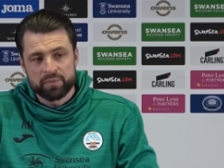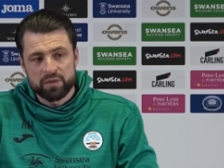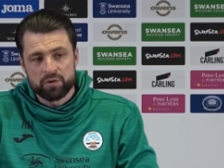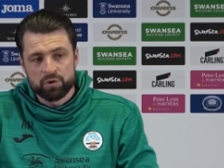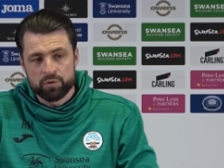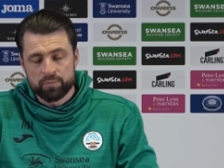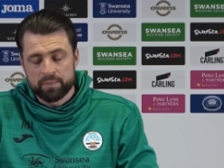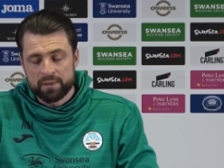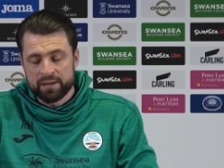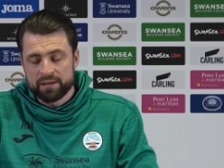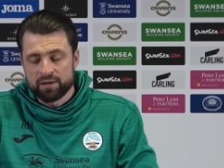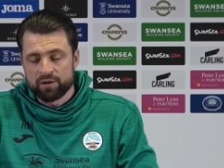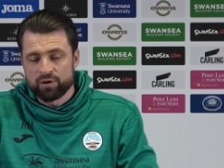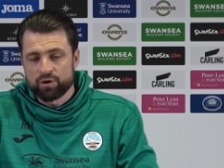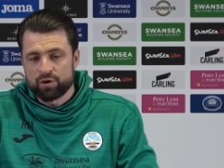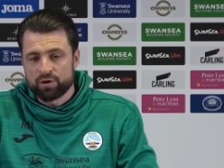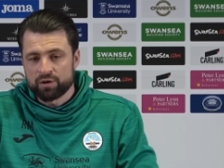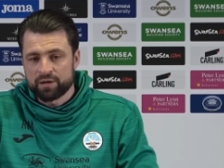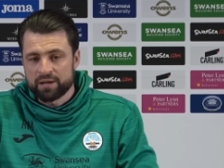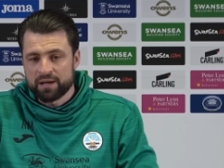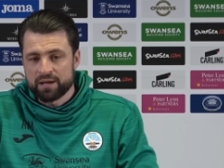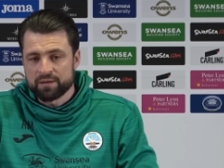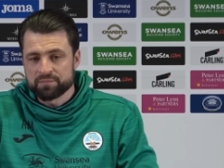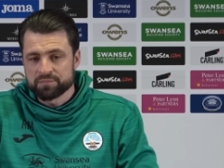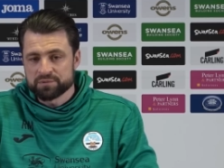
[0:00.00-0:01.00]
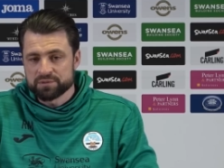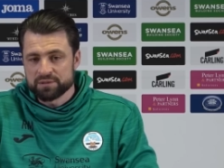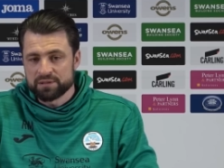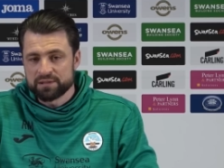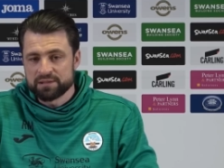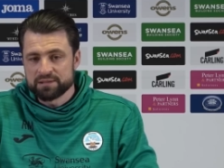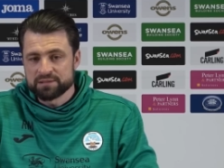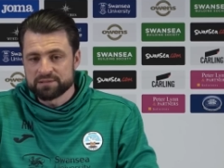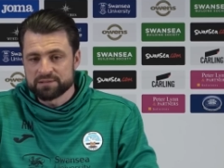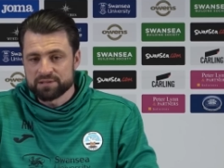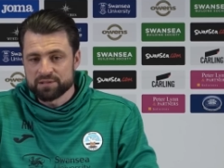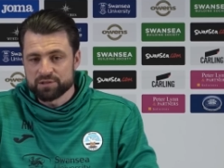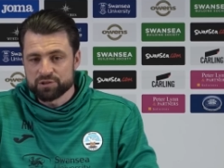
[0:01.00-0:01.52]
he'd have played a lot of games, at
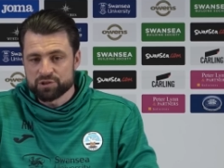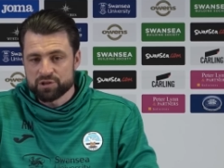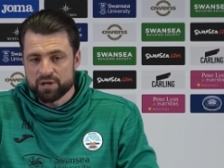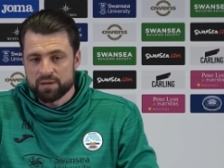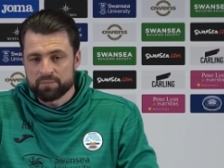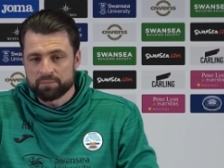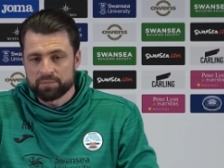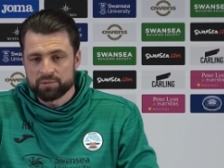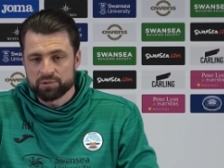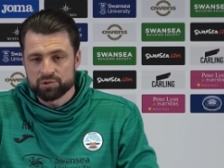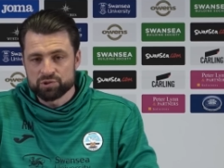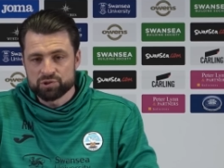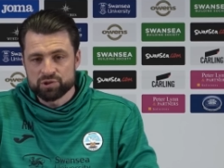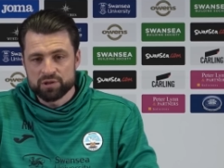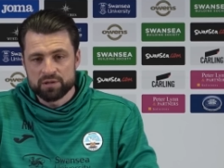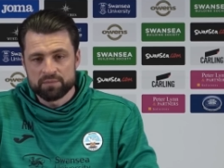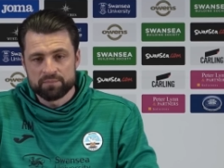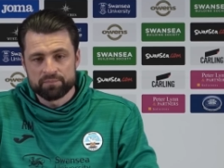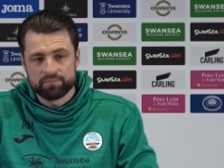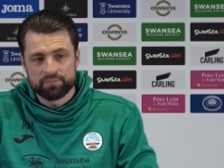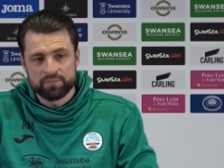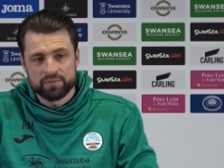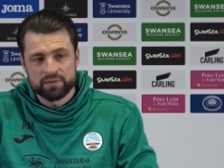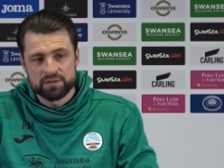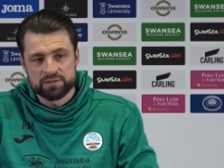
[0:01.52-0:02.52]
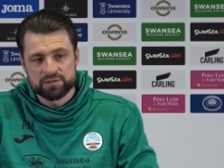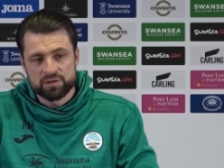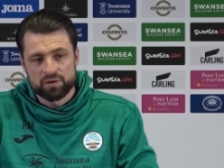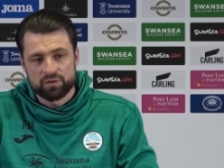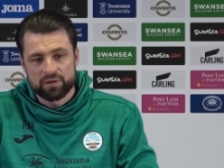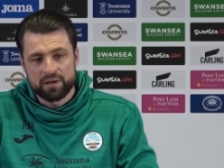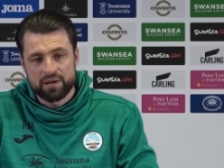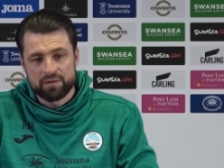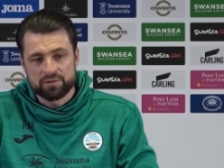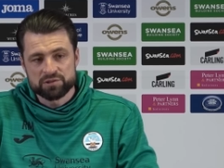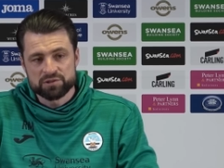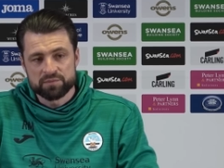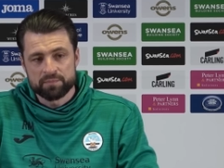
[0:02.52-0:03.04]
least in the championship. So
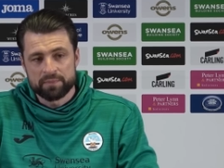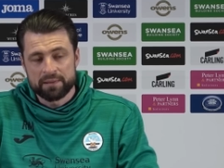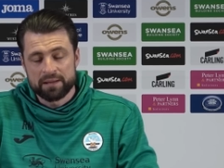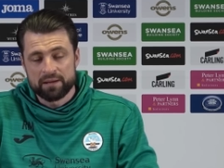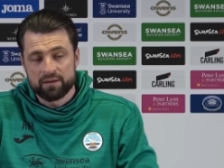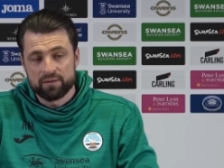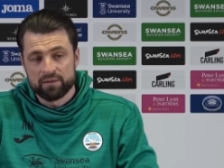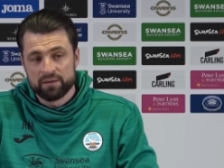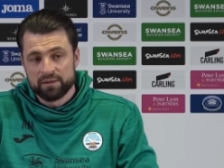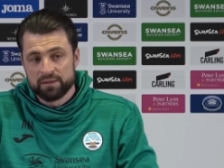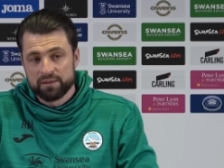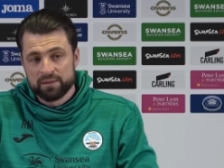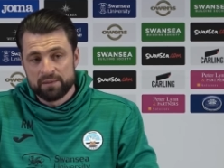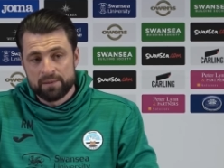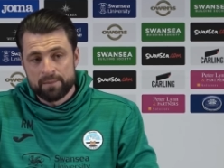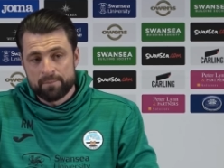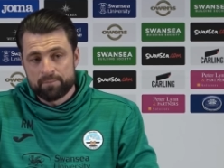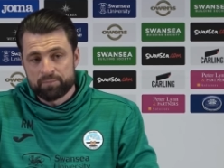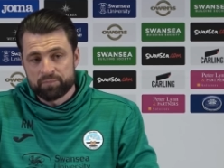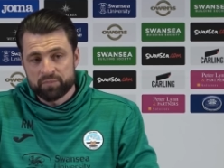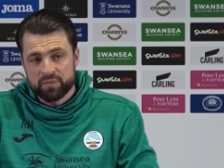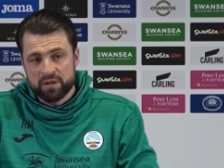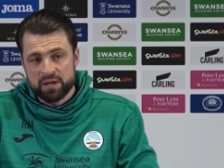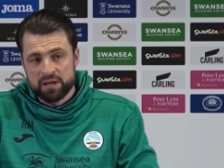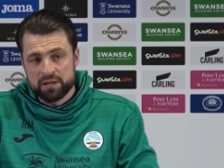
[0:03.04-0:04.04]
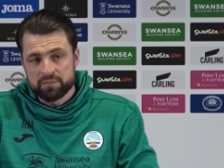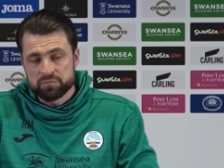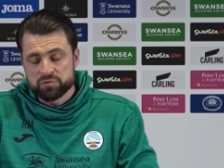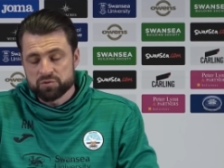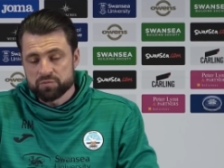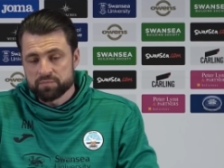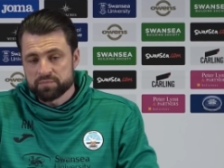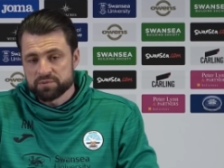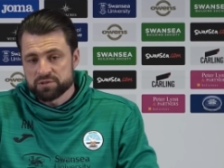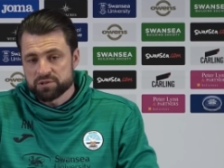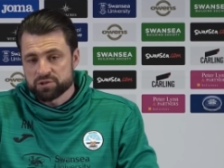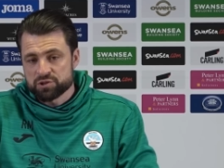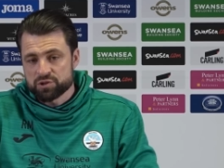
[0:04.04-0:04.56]
now it's about getting him to a
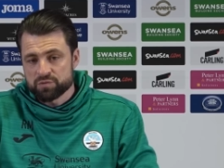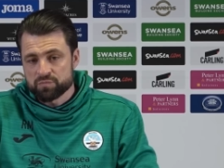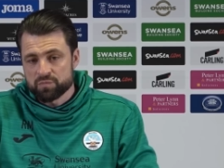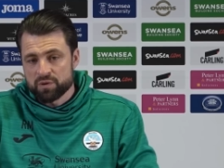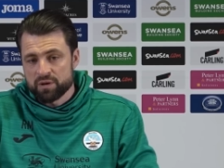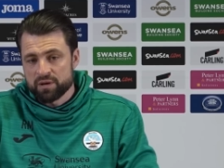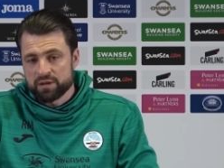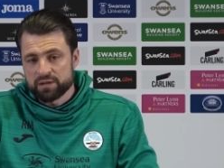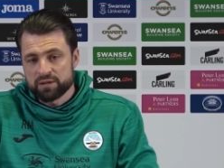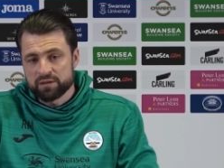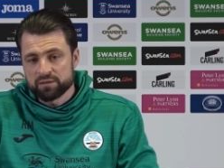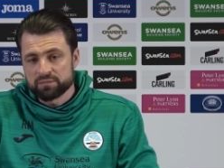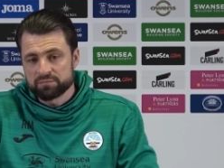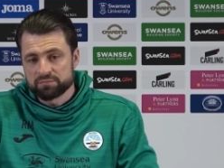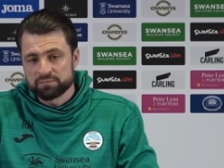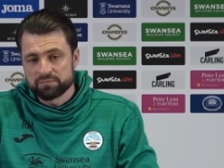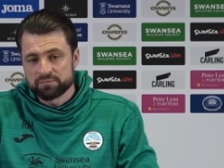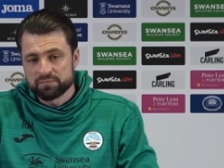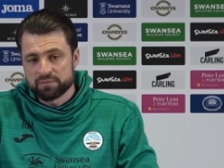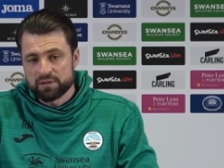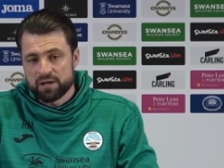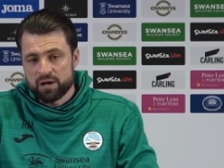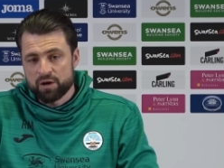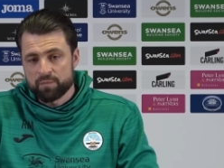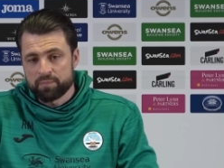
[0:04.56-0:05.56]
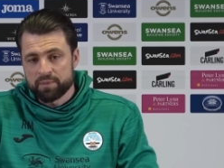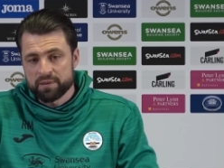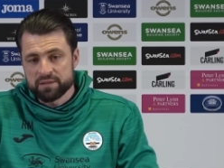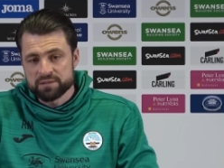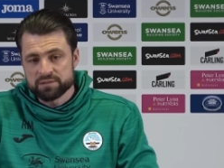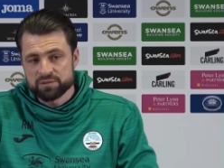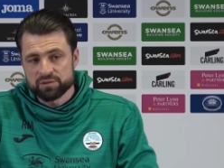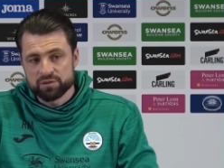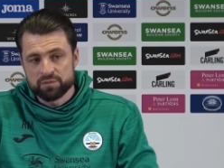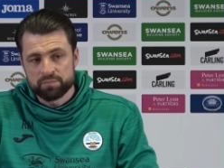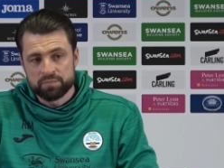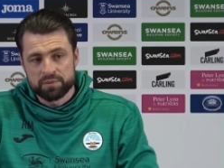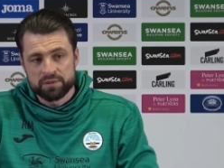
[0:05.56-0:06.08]
position where he can help
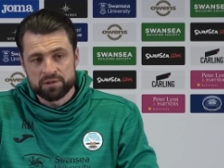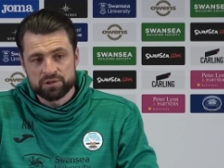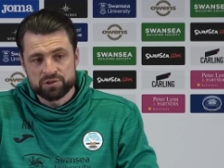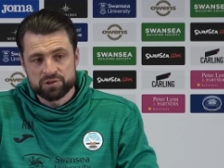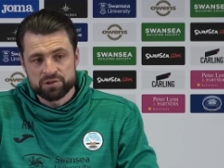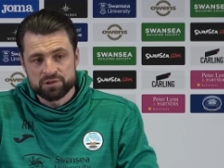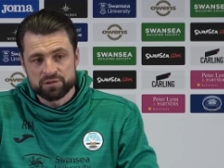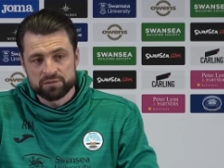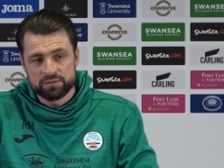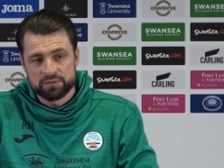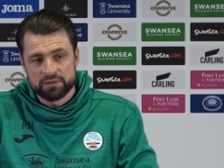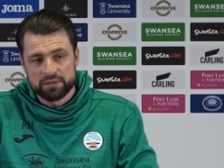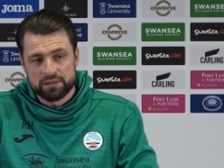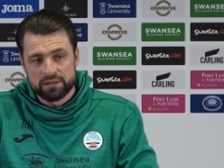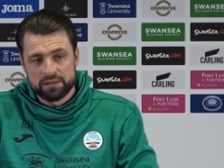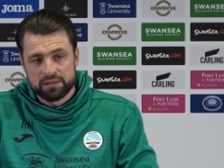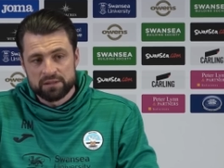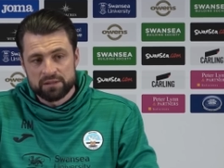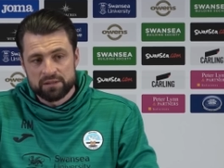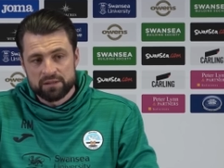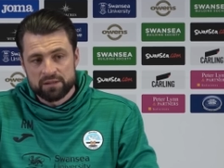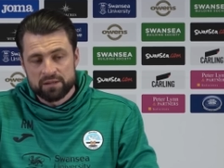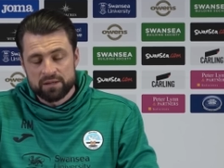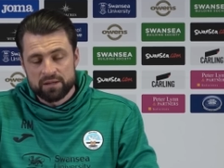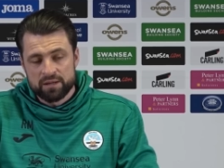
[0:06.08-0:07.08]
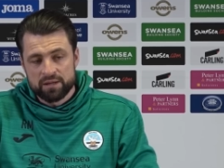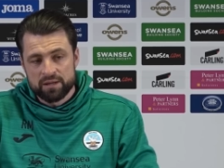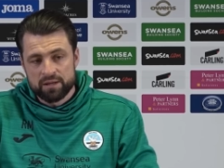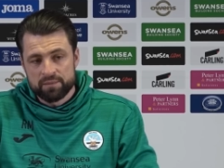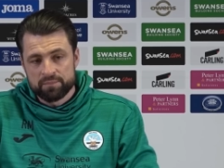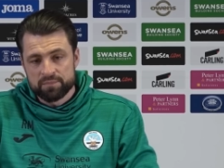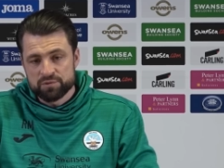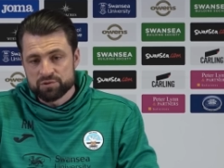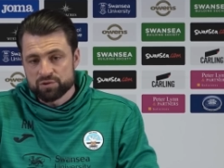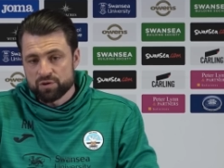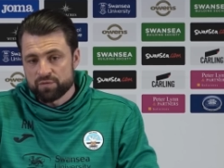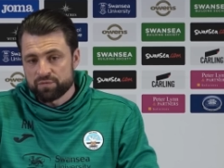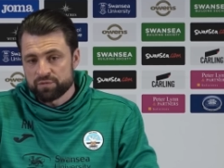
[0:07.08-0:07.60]
us on the pitch
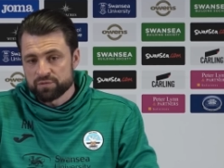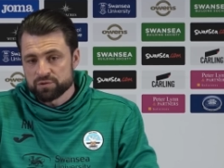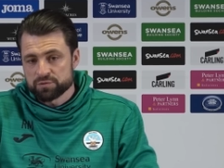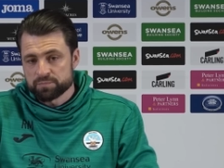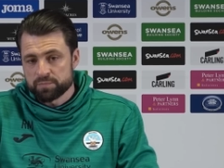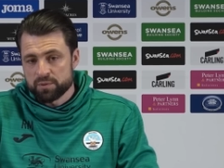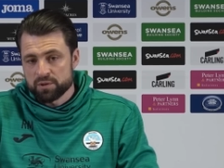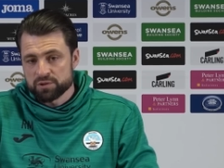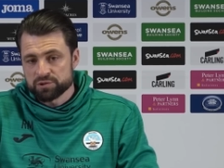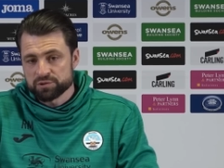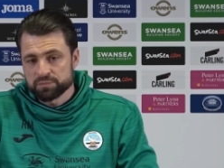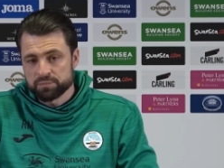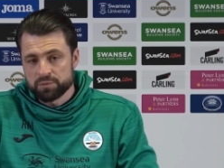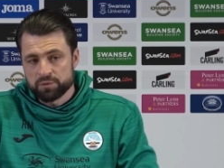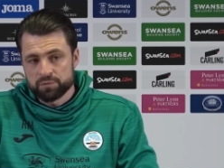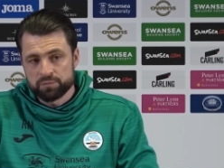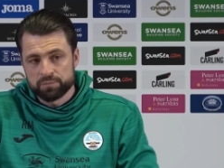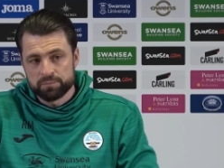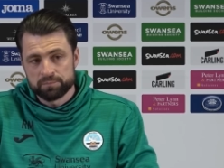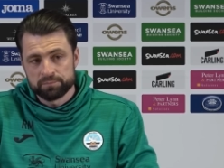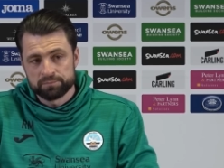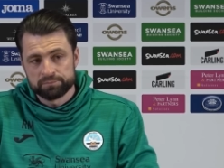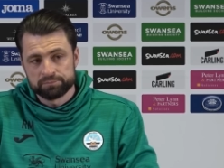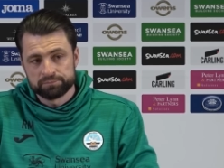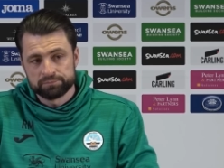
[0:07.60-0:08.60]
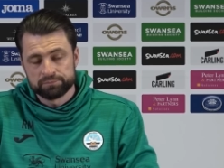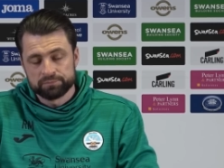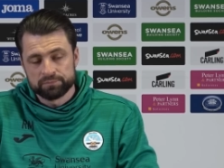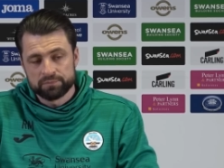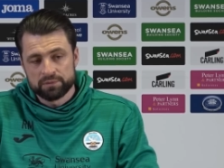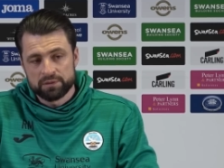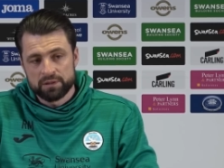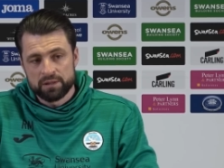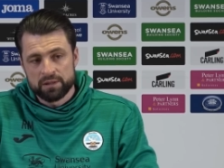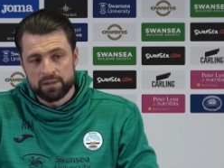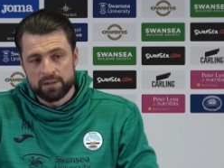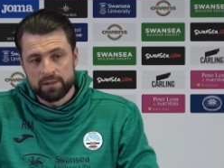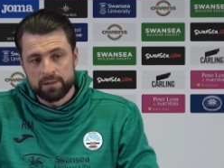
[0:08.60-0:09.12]
um, as often as possible.
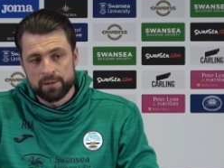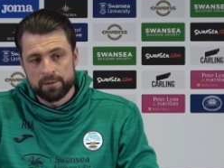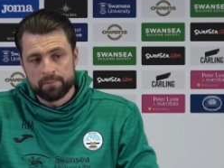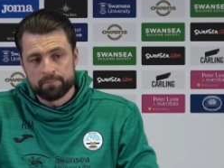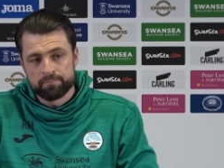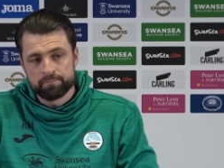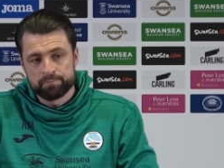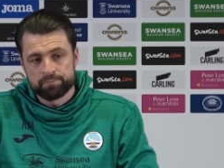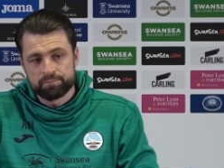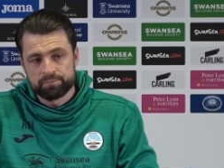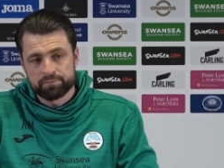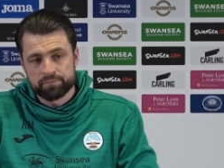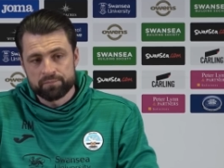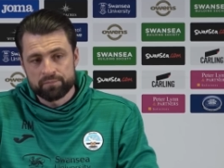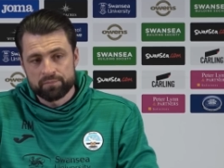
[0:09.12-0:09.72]
Um,